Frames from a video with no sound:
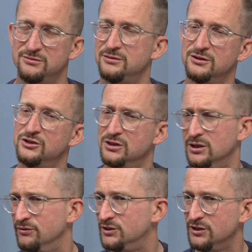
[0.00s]

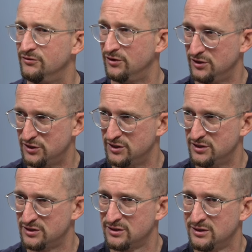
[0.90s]
conservative
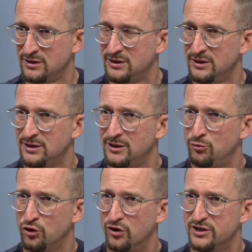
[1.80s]
versus
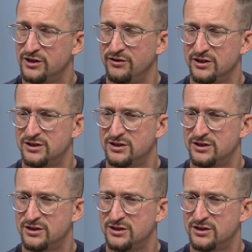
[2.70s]
progressive.